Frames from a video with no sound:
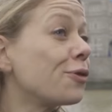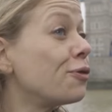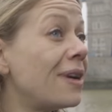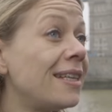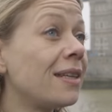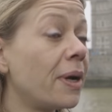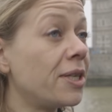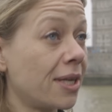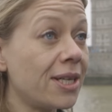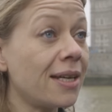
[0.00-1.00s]
is already the
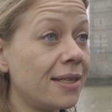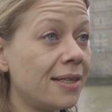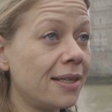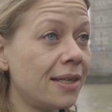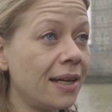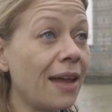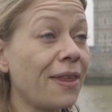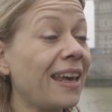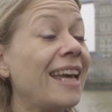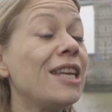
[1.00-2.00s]
most congested city, I
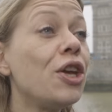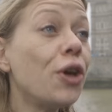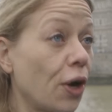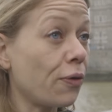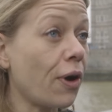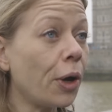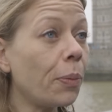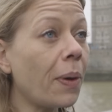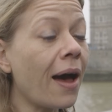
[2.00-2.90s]
think, in Europe,